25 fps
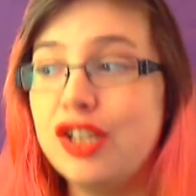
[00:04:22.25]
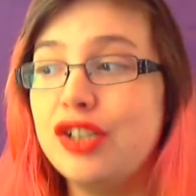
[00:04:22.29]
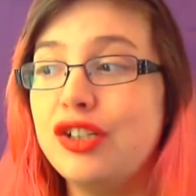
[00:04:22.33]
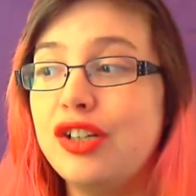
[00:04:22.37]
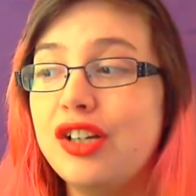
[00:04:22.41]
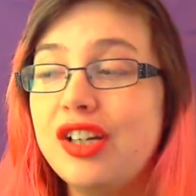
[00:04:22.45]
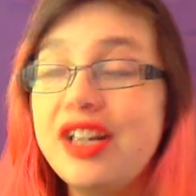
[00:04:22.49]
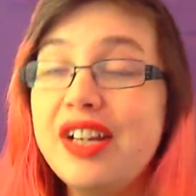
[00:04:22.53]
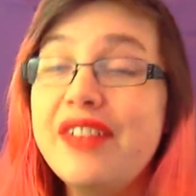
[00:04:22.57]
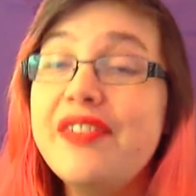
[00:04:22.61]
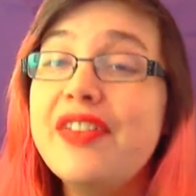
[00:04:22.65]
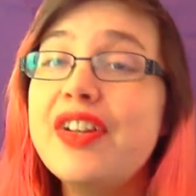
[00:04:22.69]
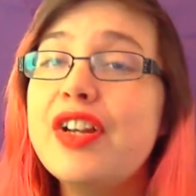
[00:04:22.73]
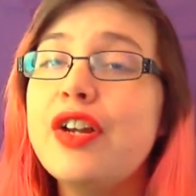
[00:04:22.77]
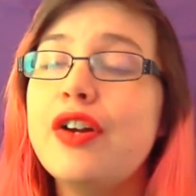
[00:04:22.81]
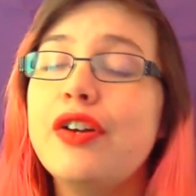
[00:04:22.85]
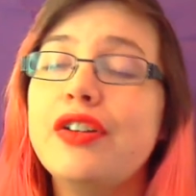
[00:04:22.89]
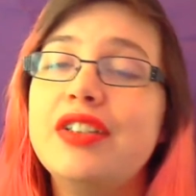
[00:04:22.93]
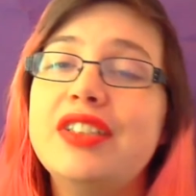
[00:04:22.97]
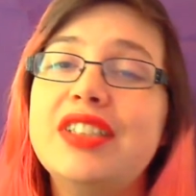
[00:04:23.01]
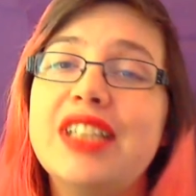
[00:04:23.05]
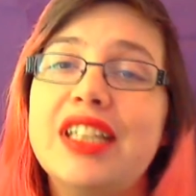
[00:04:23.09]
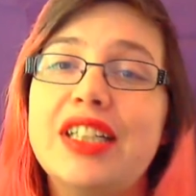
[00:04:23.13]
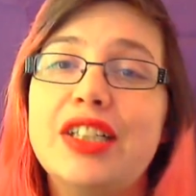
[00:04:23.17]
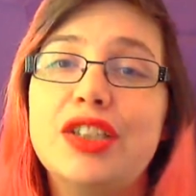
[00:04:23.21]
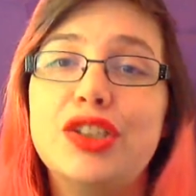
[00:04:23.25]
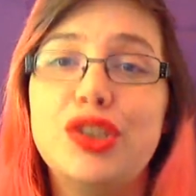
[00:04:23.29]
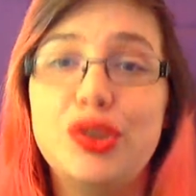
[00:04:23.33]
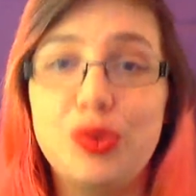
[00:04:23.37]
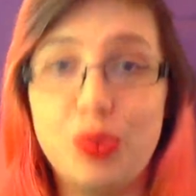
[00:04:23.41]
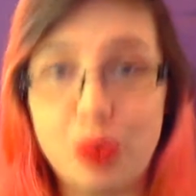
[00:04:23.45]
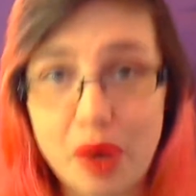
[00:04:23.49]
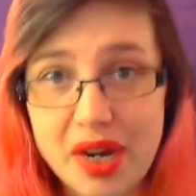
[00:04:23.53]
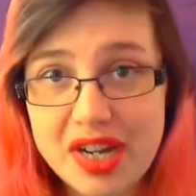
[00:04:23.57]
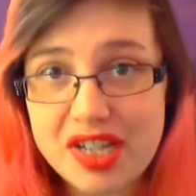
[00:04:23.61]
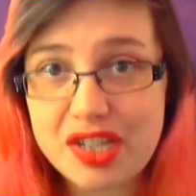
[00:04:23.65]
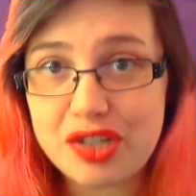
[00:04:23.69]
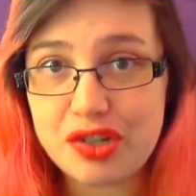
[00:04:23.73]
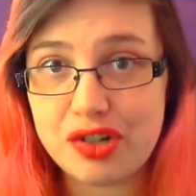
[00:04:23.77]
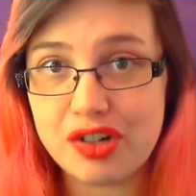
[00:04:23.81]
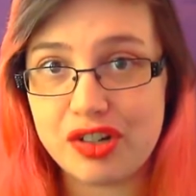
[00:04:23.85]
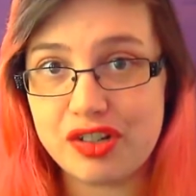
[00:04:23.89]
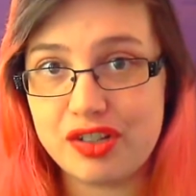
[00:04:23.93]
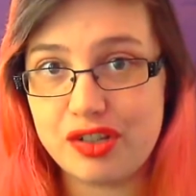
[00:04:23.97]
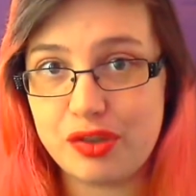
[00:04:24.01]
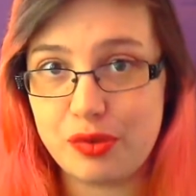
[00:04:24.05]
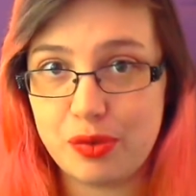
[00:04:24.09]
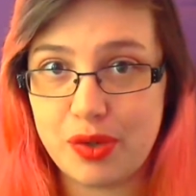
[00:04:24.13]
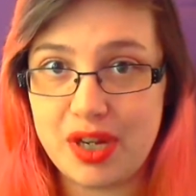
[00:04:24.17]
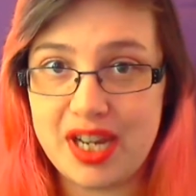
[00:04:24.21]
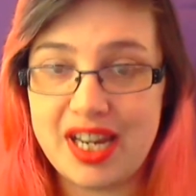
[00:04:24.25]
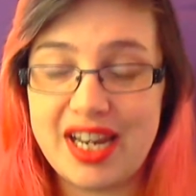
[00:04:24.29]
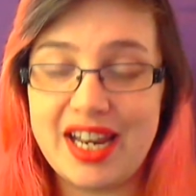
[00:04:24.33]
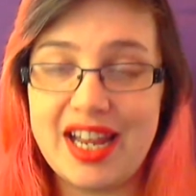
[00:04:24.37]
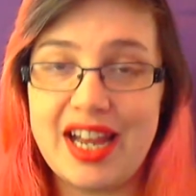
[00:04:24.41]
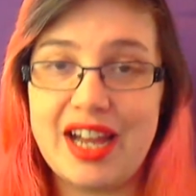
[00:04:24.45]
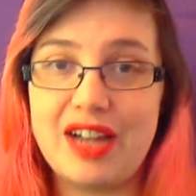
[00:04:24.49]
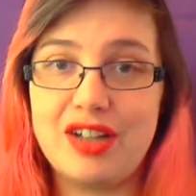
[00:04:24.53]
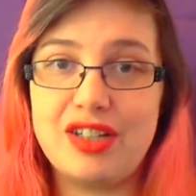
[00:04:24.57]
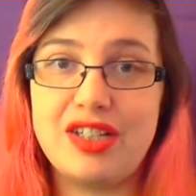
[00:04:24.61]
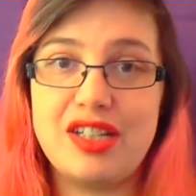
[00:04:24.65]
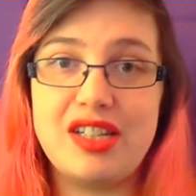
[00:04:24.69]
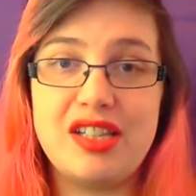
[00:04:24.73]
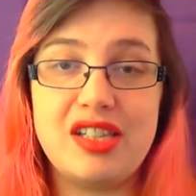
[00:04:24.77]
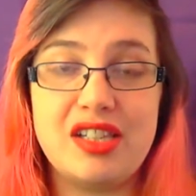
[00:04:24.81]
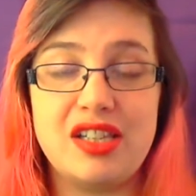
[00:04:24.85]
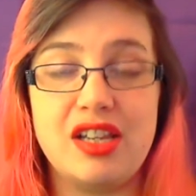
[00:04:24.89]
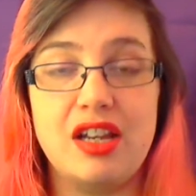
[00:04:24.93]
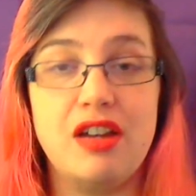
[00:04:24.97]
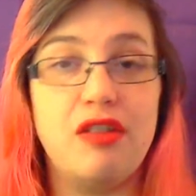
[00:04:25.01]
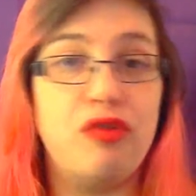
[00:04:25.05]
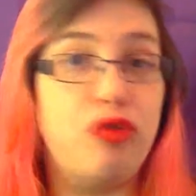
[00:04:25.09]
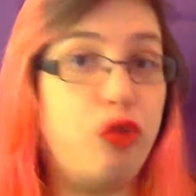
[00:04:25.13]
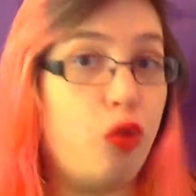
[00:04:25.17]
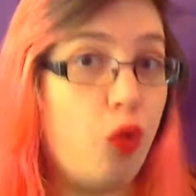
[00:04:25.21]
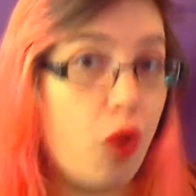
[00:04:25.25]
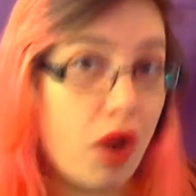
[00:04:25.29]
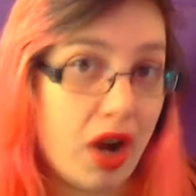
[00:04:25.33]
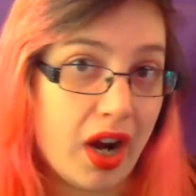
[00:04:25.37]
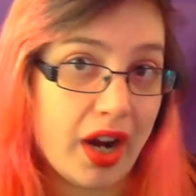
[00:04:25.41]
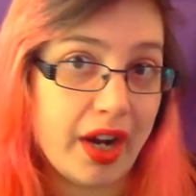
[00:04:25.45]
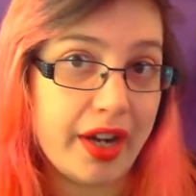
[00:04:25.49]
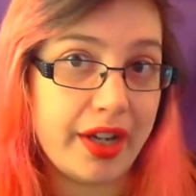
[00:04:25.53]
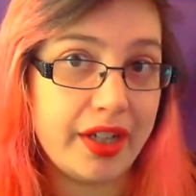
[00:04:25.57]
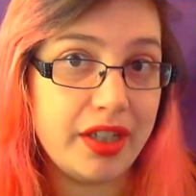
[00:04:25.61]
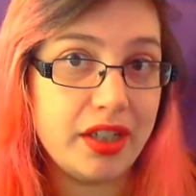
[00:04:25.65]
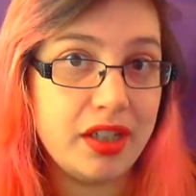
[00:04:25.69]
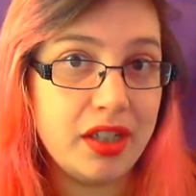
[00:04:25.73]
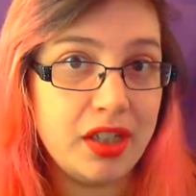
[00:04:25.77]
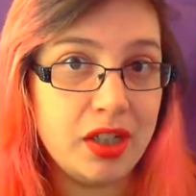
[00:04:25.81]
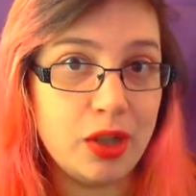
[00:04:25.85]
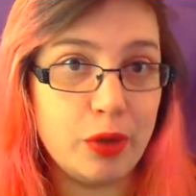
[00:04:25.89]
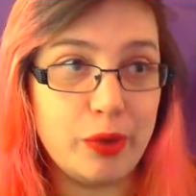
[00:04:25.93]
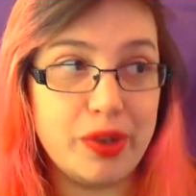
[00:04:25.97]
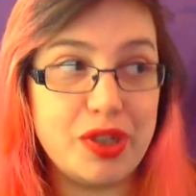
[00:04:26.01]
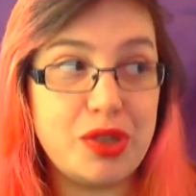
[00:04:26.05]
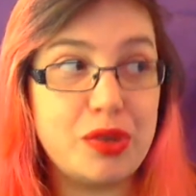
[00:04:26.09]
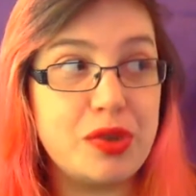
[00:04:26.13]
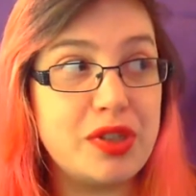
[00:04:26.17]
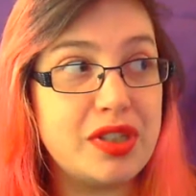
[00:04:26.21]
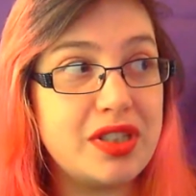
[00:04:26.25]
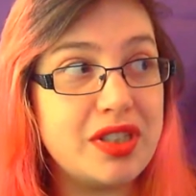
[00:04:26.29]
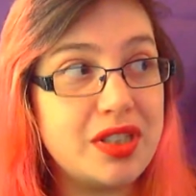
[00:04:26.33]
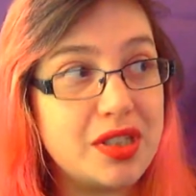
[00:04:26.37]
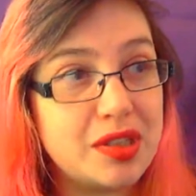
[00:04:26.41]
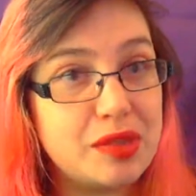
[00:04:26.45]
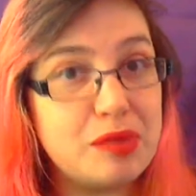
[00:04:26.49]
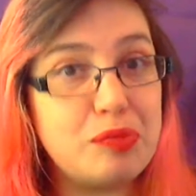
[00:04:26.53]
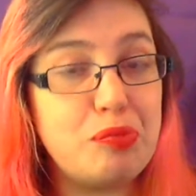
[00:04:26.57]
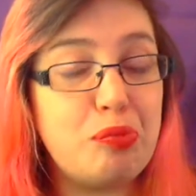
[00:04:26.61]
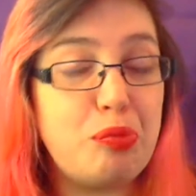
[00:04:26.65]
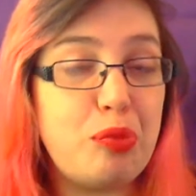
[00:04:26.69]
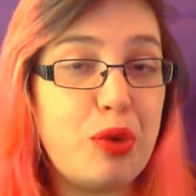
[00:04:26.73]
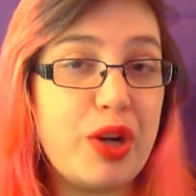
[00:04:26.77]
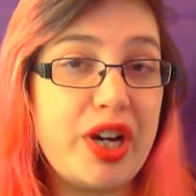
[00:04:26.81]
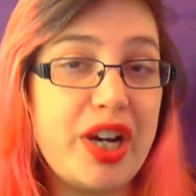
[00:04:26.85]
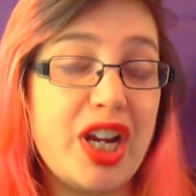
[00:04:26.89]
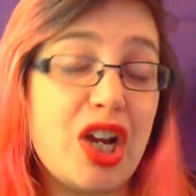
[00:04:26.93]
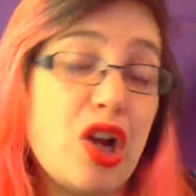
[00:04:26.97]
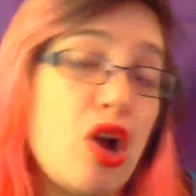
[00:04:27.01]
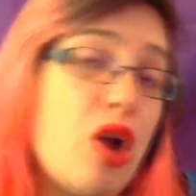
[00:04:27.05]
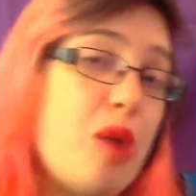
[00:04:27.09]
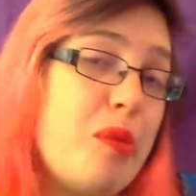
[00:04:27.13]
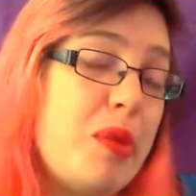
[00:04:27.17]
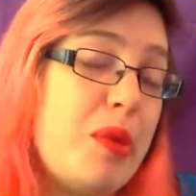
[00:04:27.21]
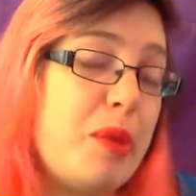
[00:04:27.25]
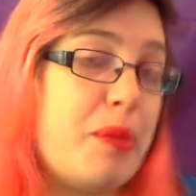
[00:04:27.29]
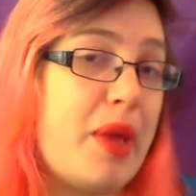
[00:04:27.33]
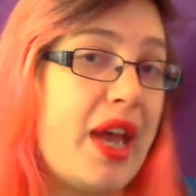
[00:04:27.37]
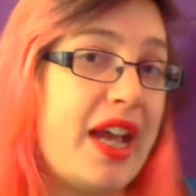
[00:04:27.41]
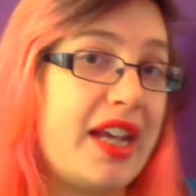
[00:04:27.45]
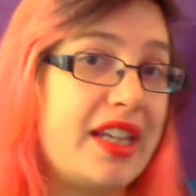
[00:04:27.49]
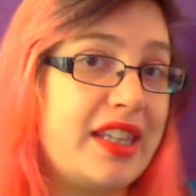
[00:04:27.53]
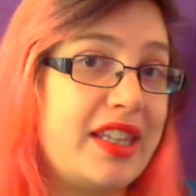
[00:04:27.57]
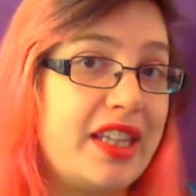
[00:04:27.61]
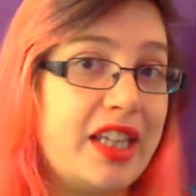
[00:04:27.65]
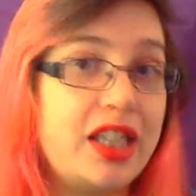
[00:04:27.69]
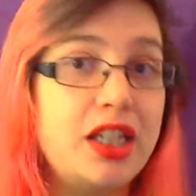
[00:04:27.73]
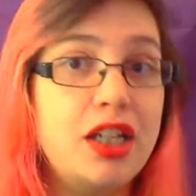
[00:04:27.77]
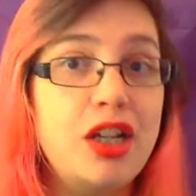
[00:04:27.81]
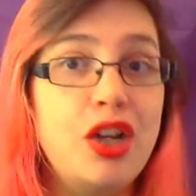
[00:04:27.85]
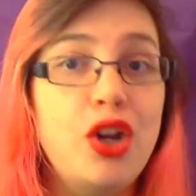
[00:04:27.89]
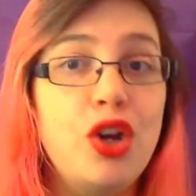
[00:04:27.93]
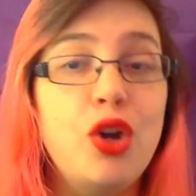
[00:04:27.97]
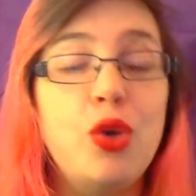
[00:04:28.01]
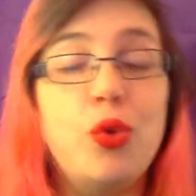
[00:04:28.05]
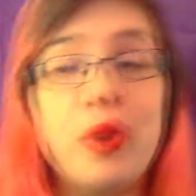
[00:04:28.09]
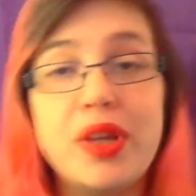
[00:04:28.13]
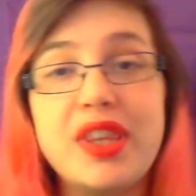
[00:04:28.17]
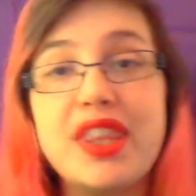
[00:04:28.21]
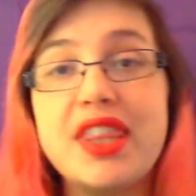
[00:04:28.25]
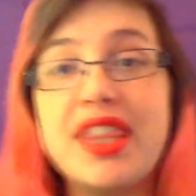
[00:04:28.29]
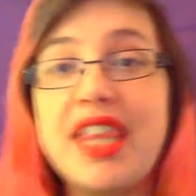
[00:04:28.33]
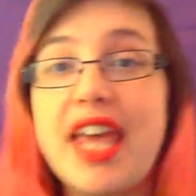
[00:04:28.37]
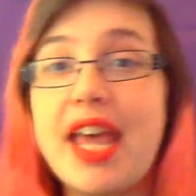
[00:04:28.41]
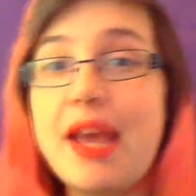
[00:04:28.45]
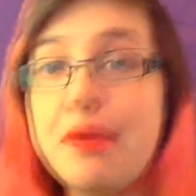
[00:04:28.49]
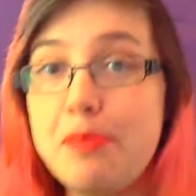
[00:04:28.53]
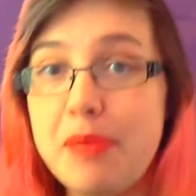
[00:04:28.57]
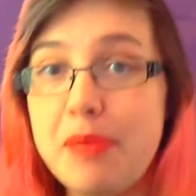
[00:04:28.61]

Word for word: Not even hotels and restaurants were allowed to serve wine, which was pretty common back then, with their